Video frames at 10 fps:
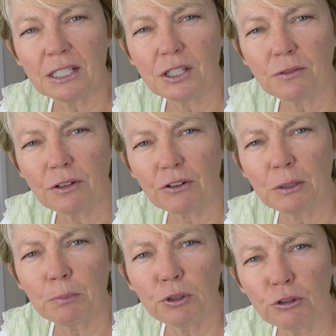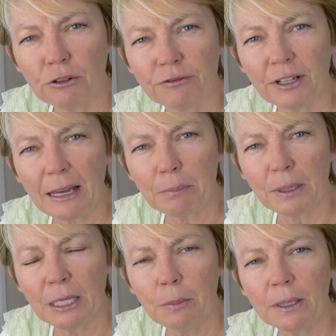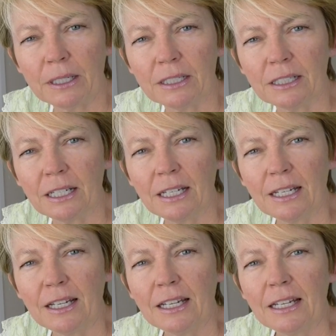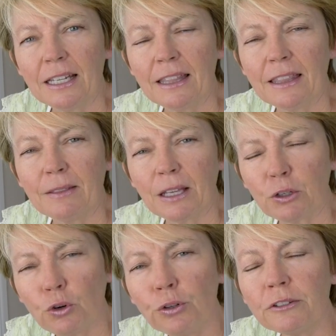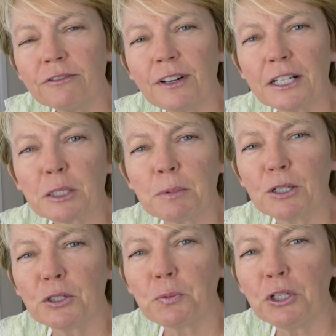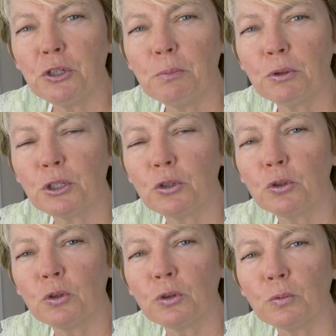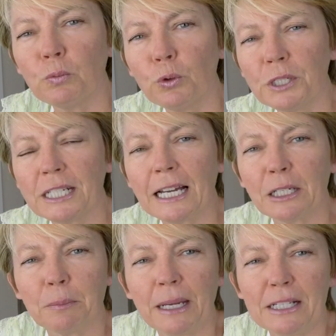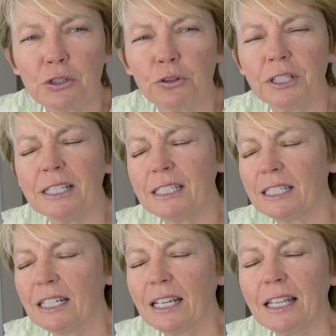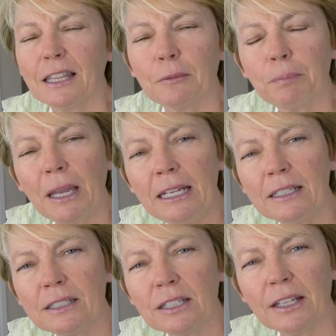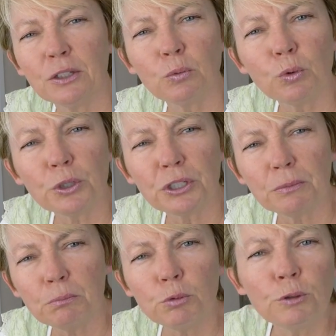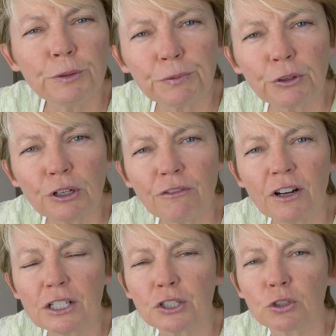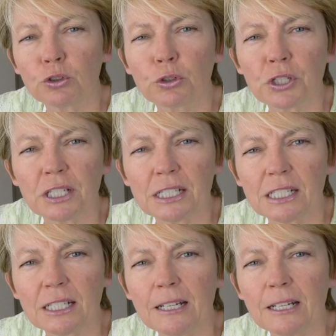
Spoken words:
It's a very pure flat paper. I call it fast because when you put your watercolour paints on it, the paint and the water moves very fast across it.